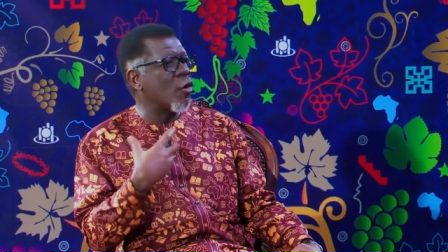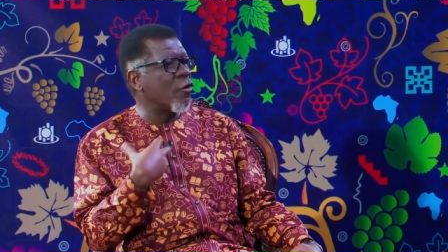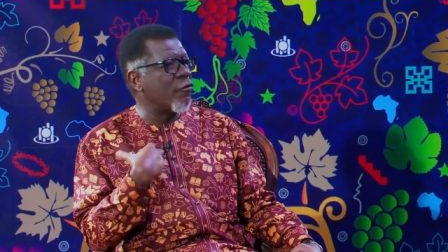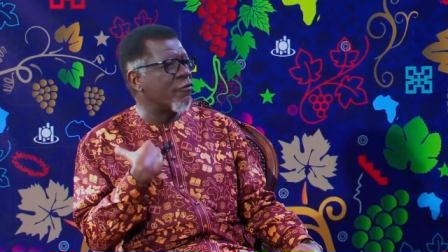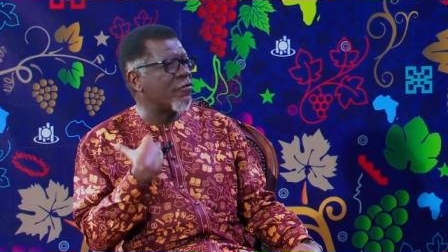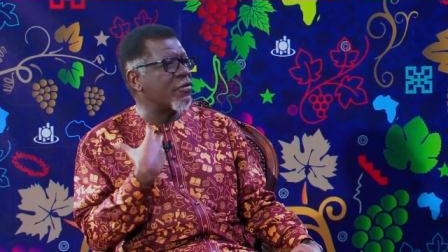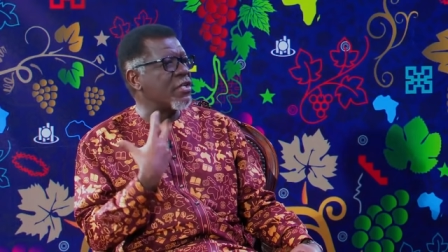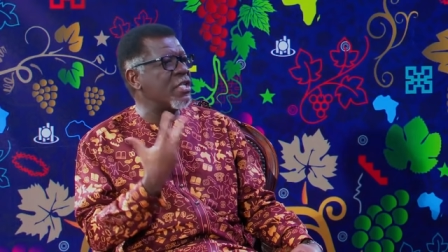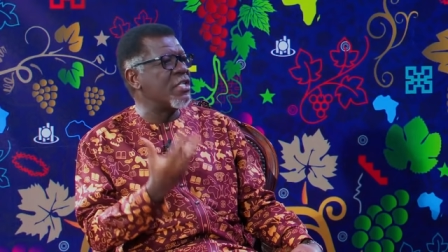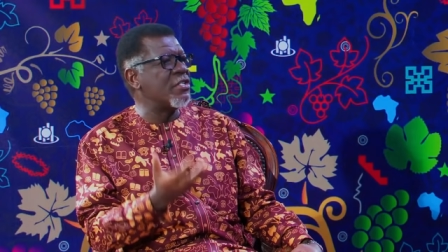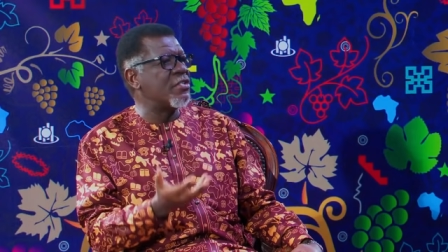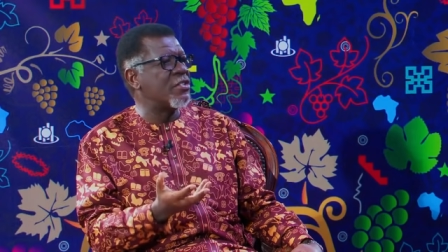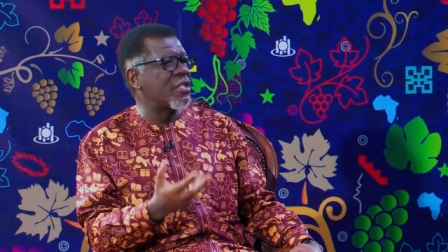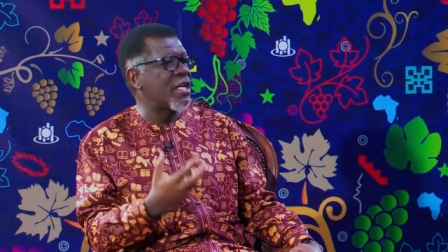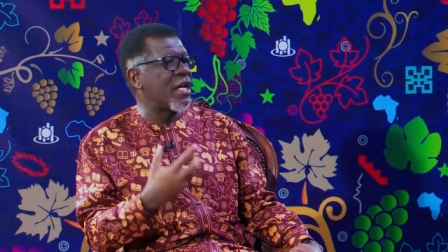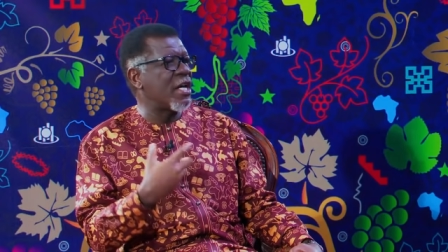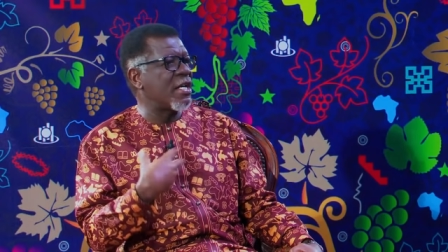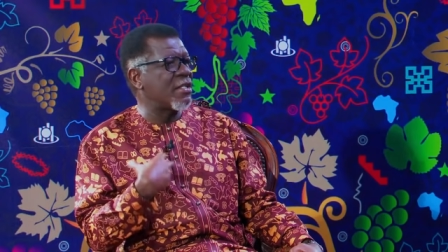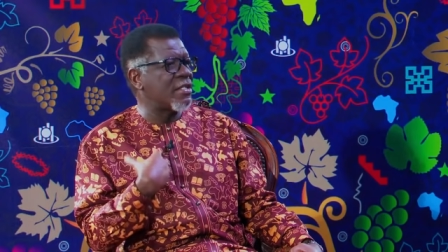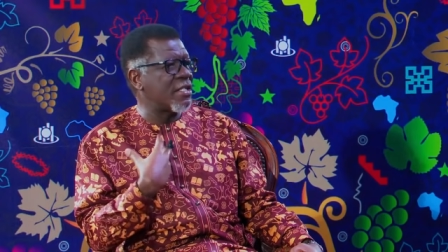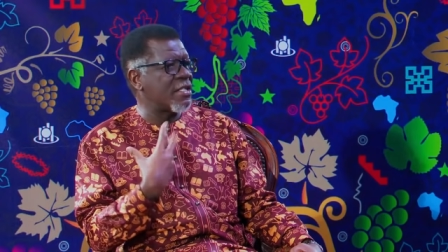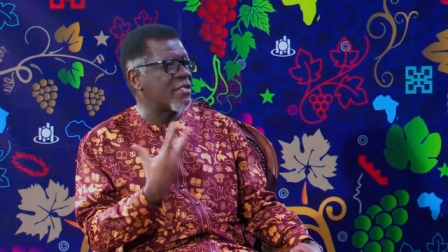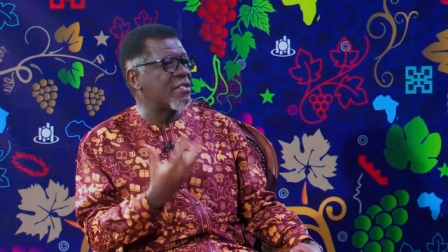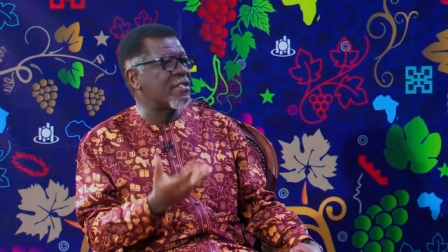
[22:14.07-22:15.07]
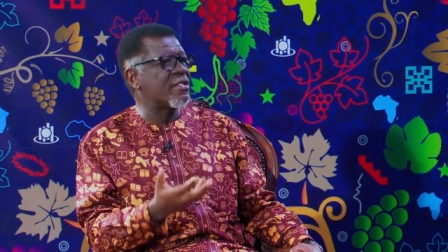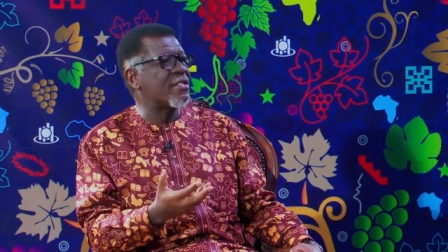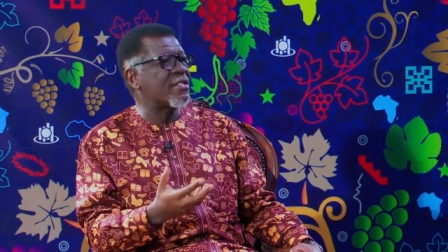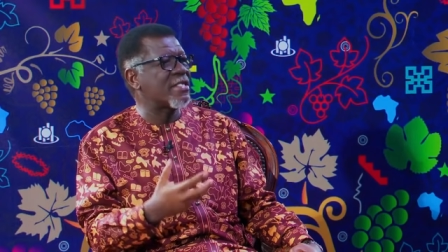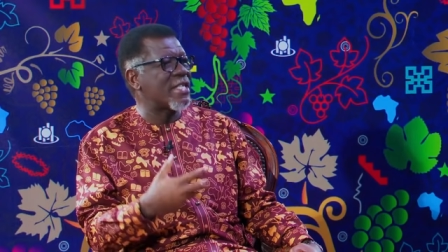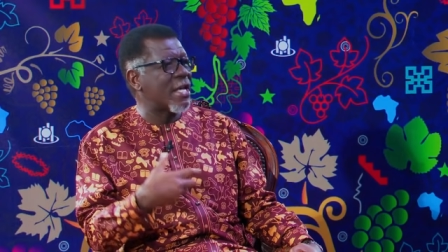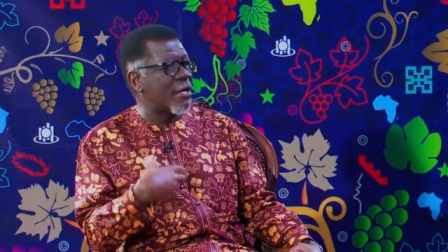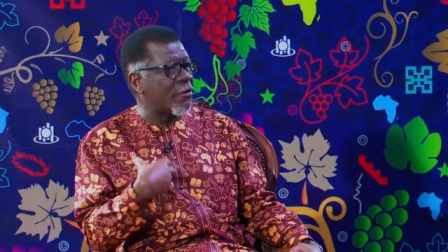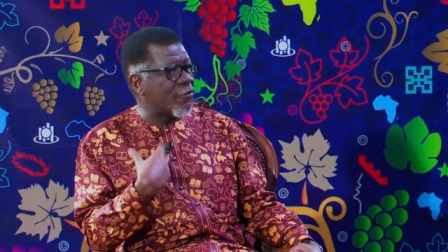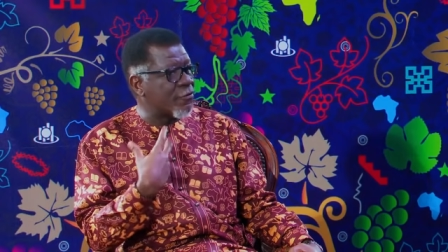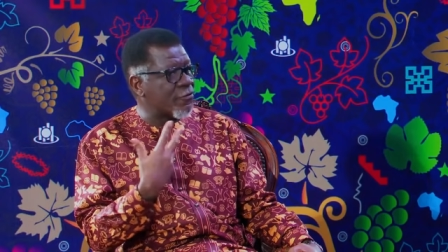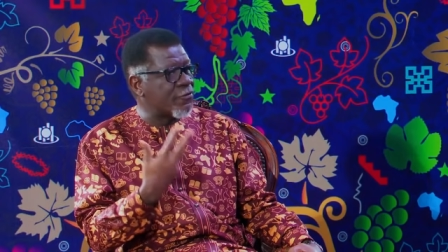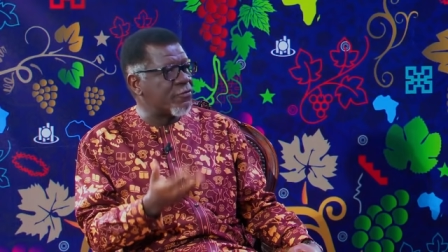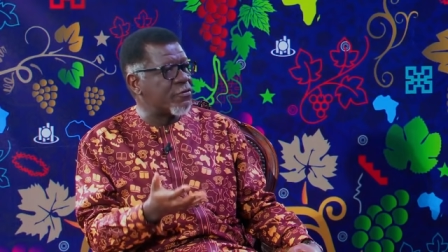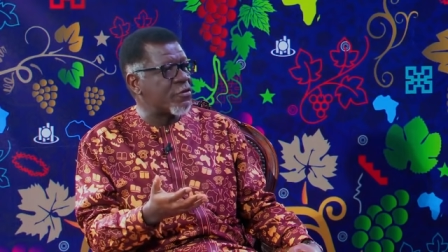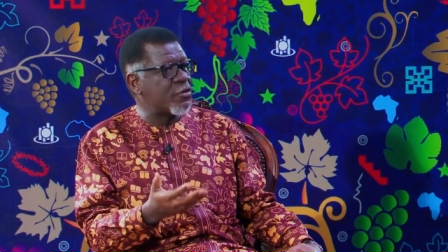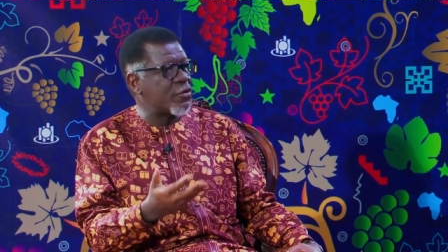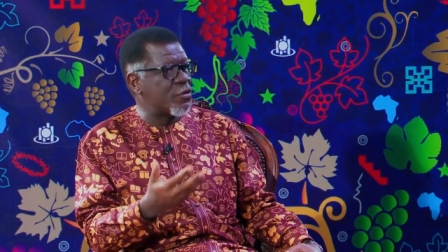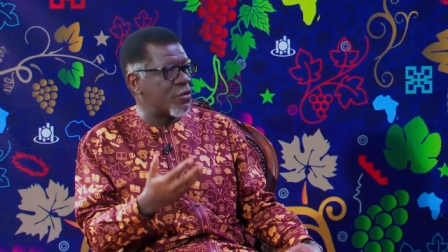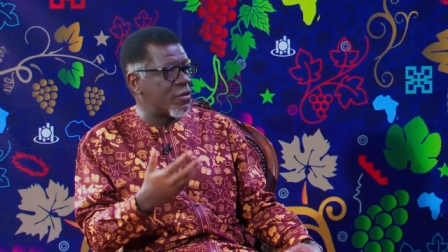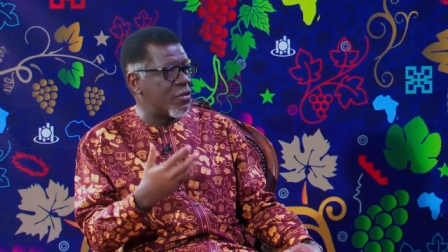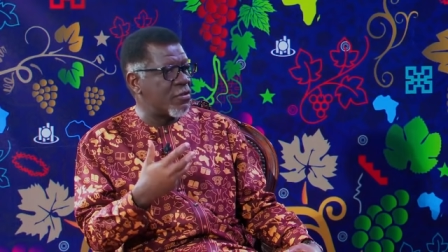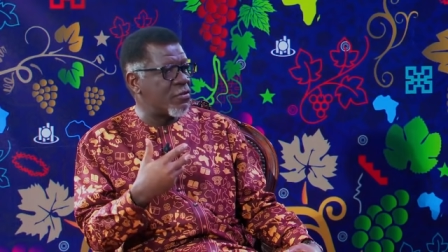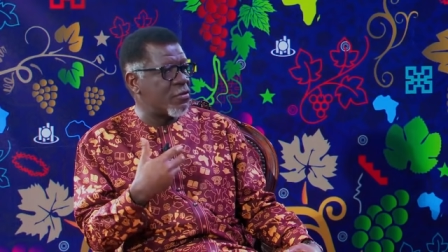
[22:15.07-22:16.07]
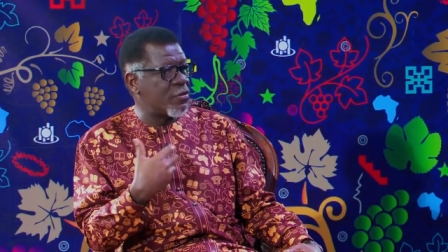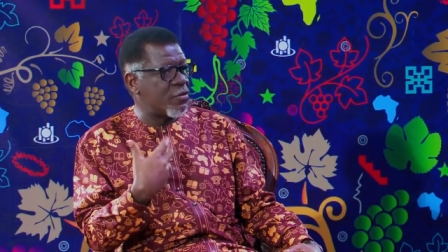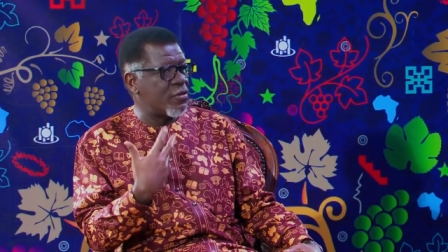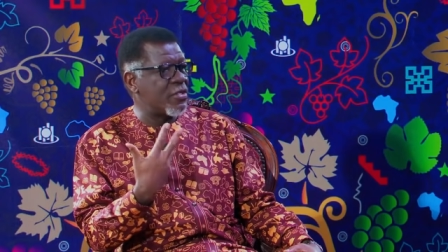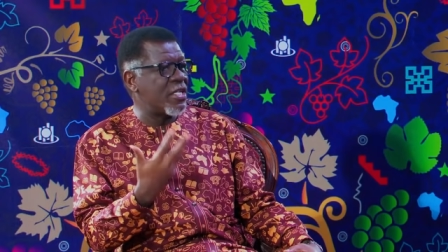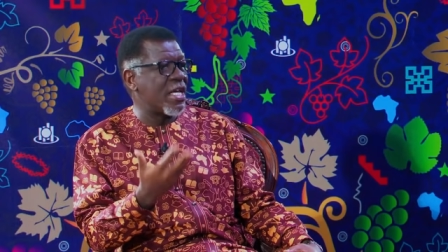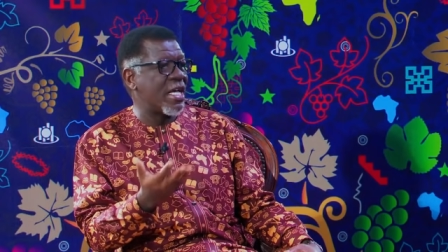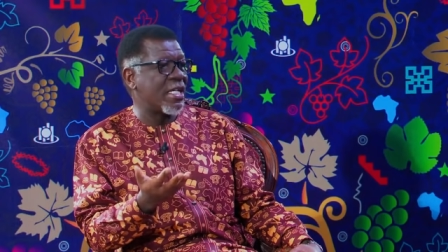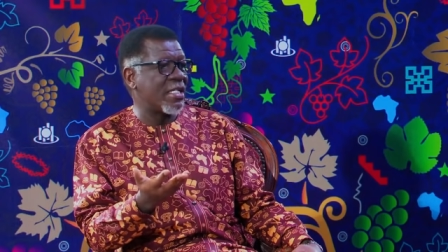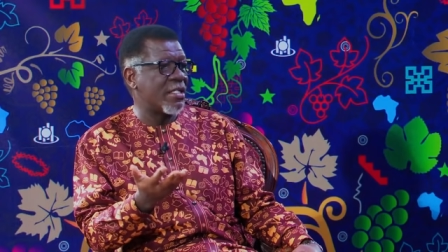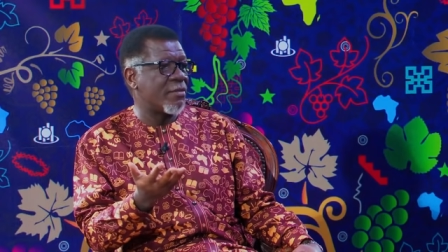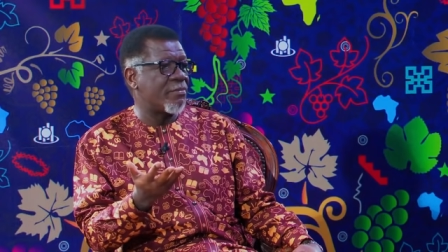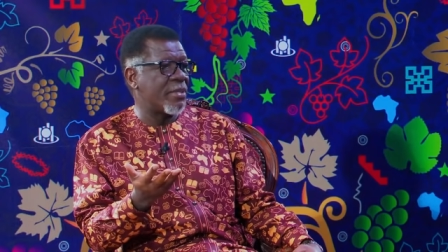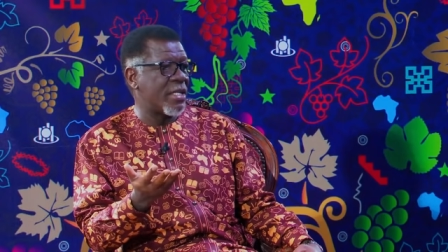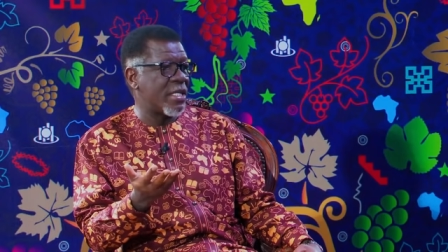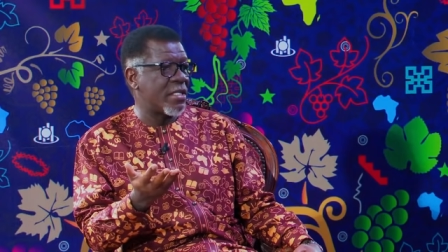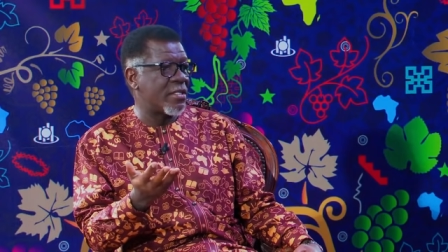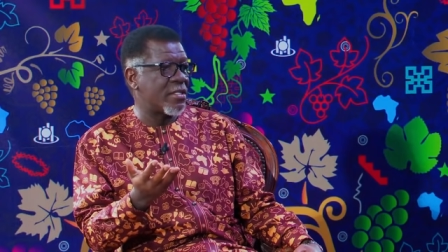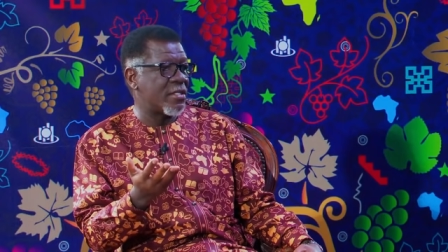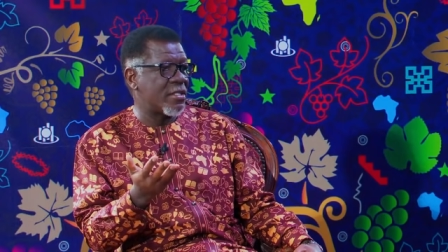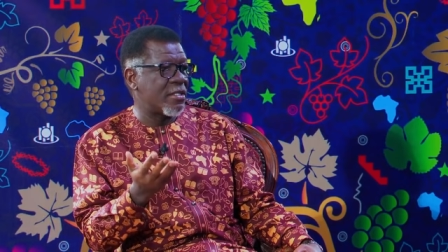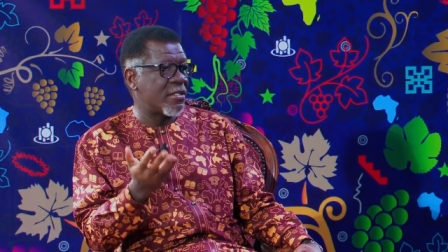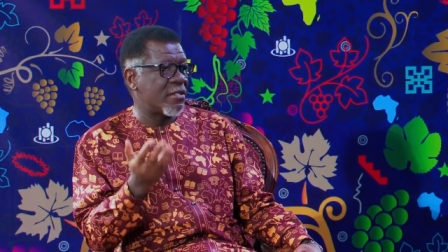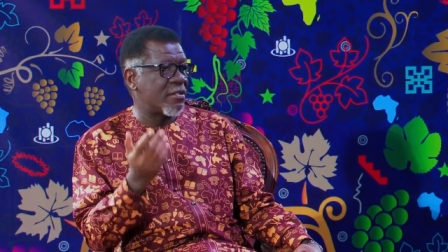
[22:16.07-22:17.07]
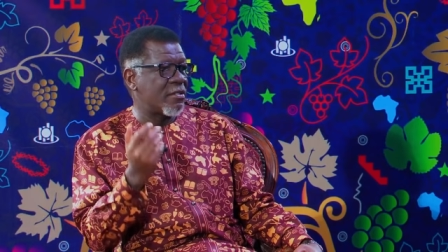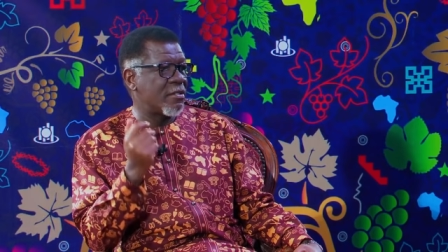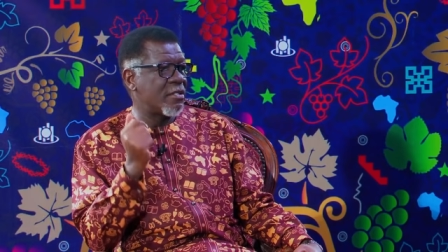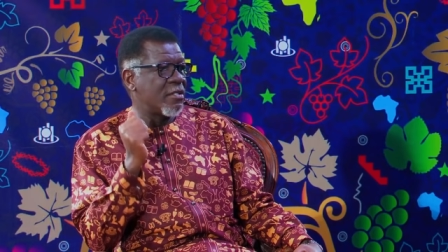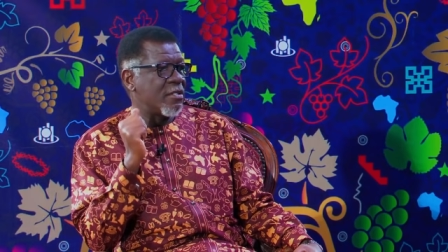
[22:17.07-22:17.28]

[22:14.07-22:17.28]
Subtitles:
of each other's self to the other person,